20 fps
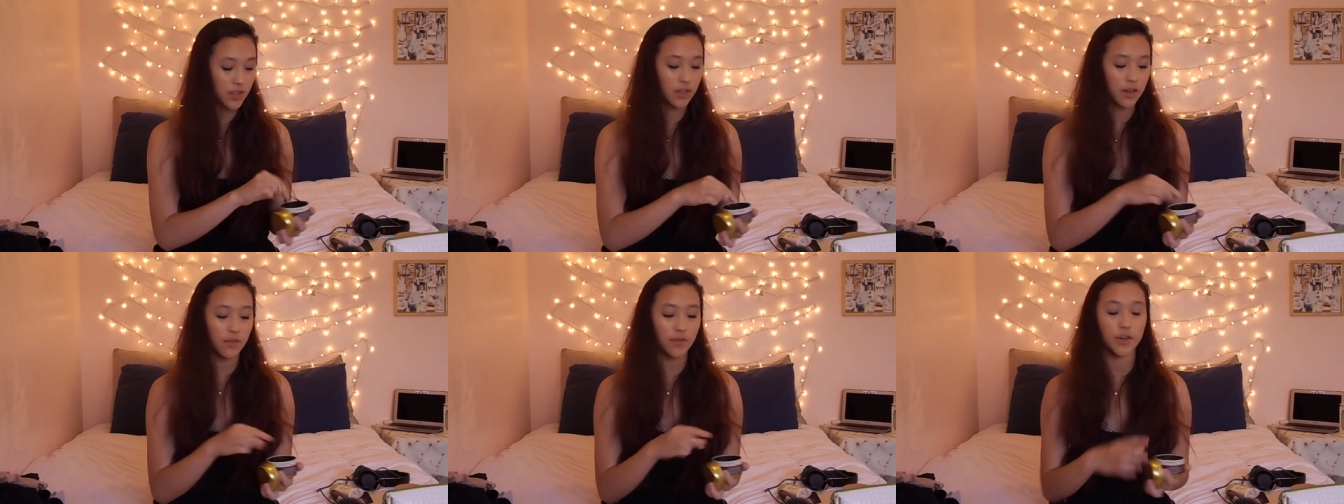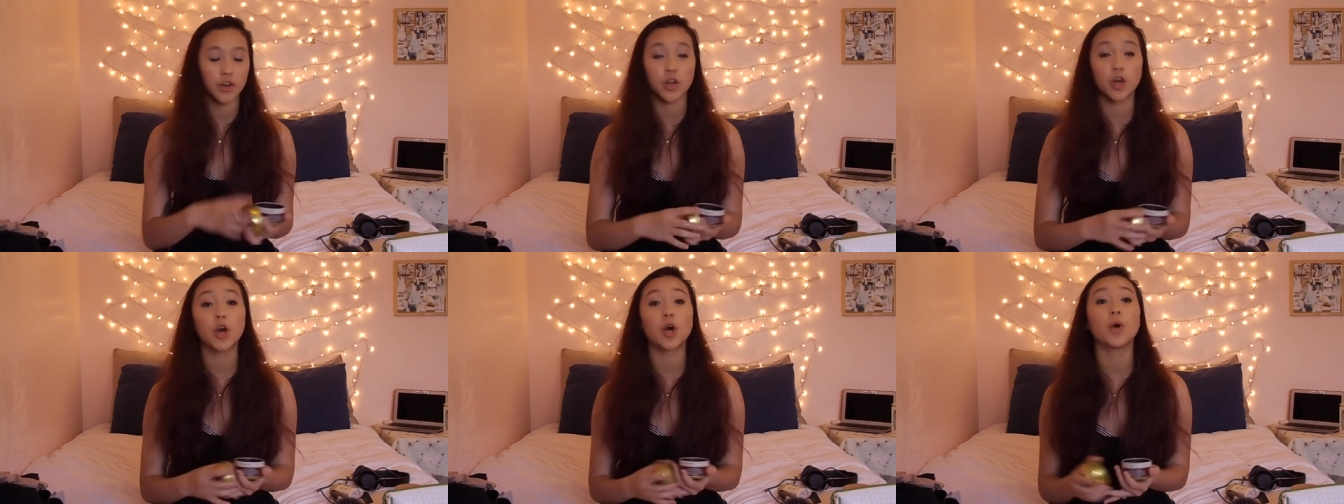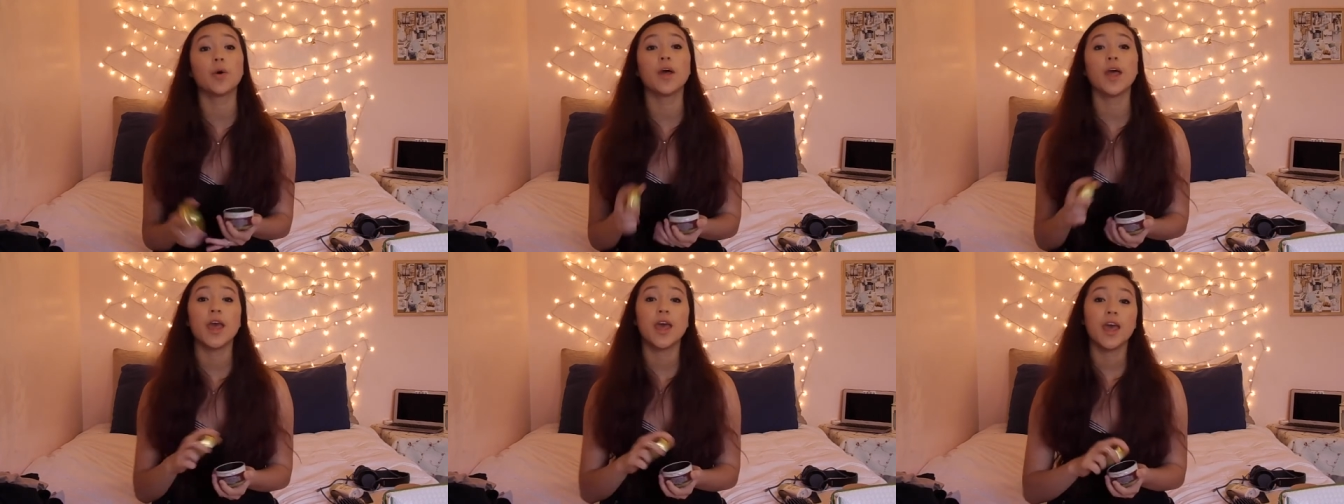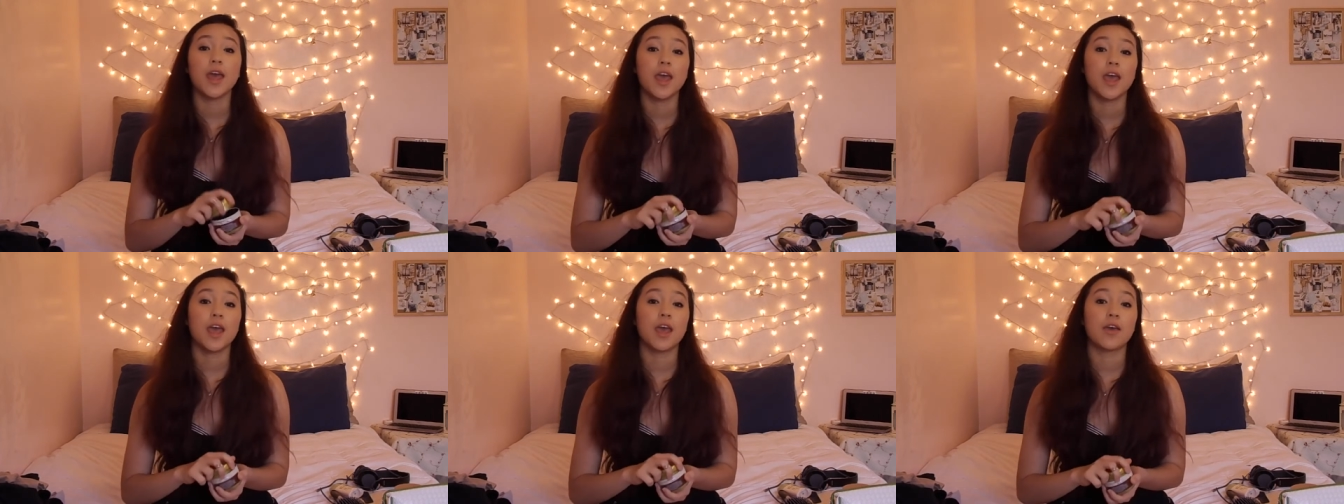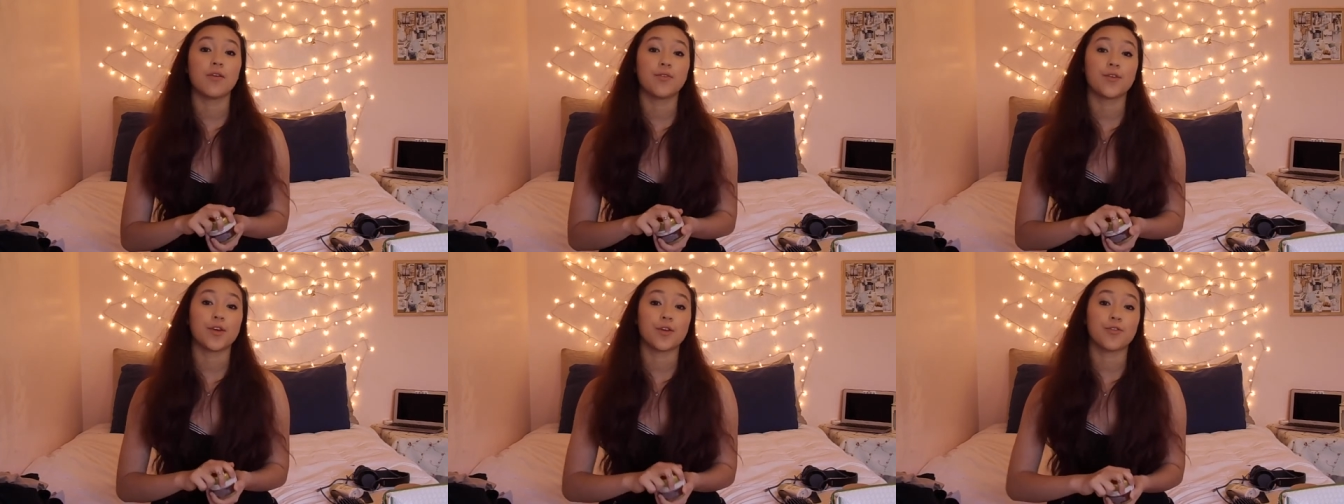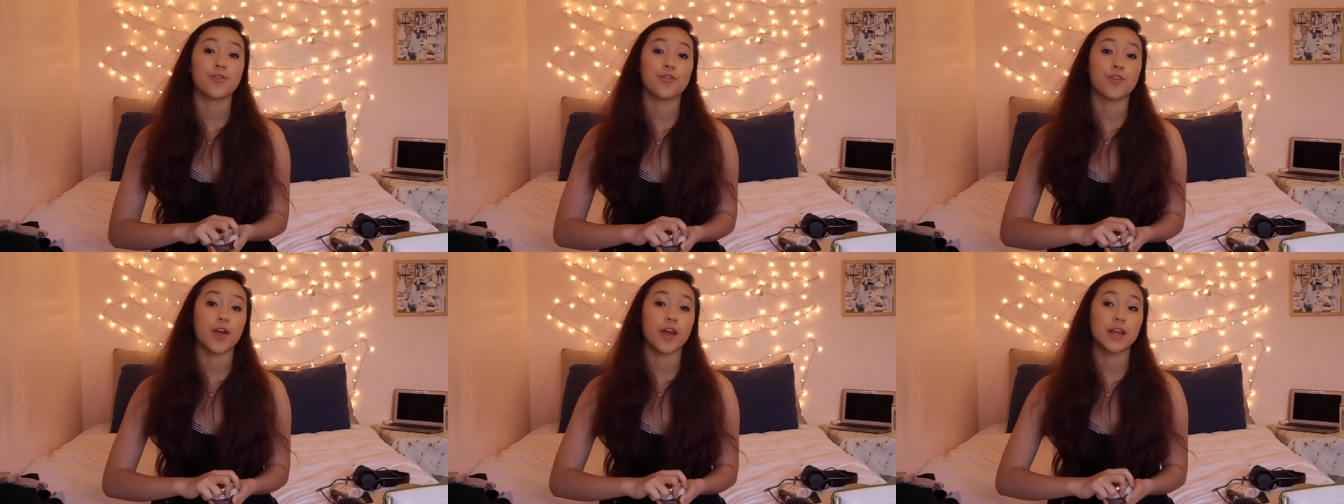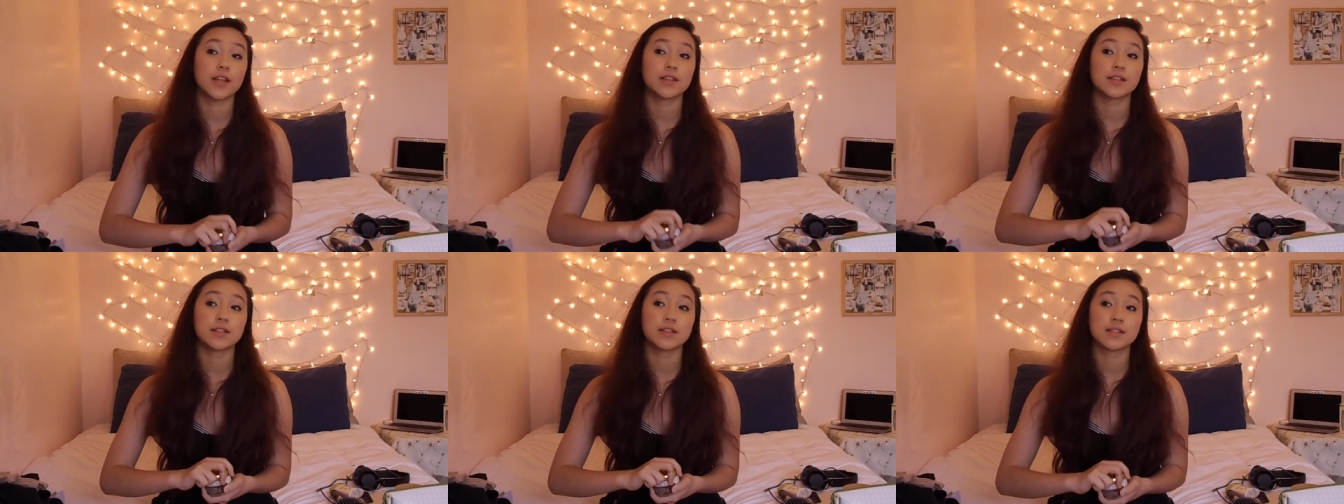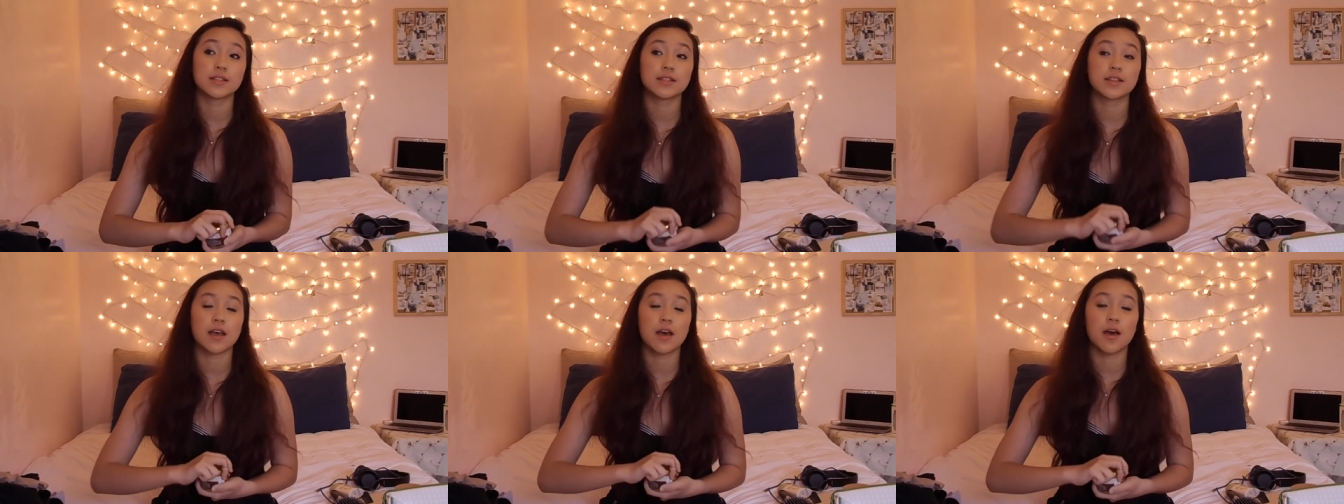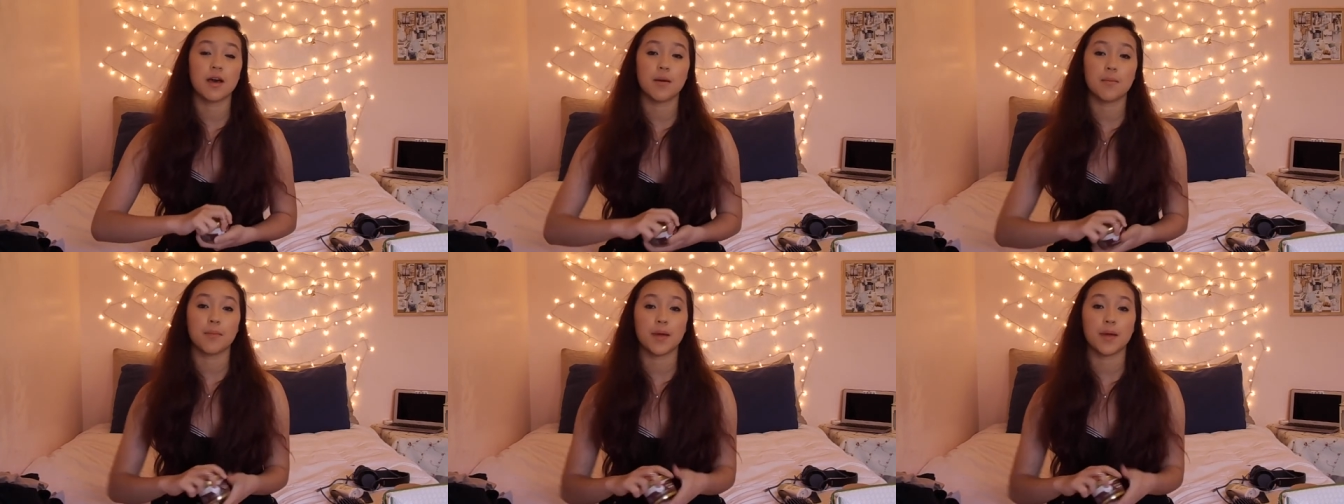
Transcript: You never know if your friends uh,